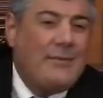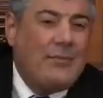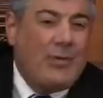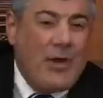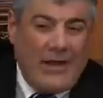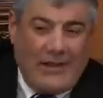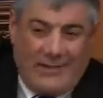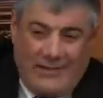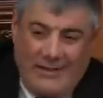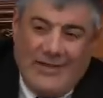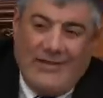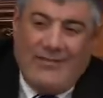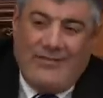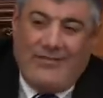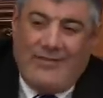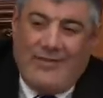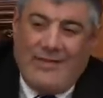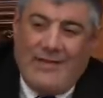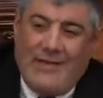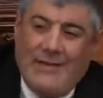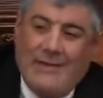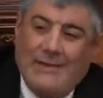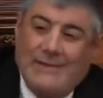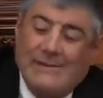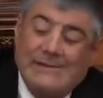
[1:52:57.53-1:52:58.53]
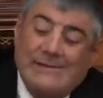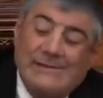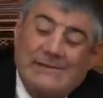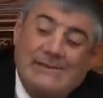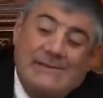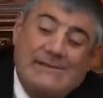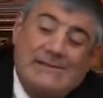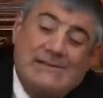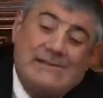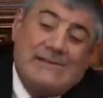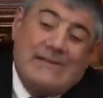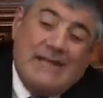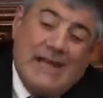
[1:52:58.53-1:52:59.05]
pregnancy
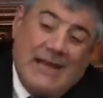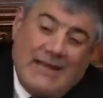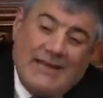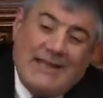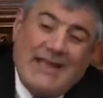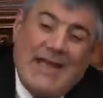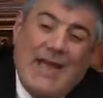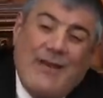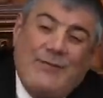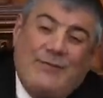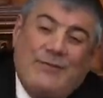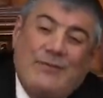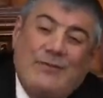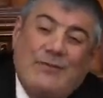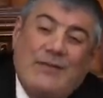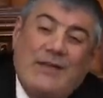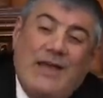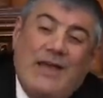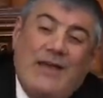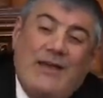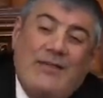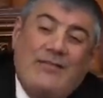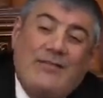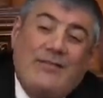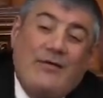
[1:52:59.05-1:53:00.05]
like they have today.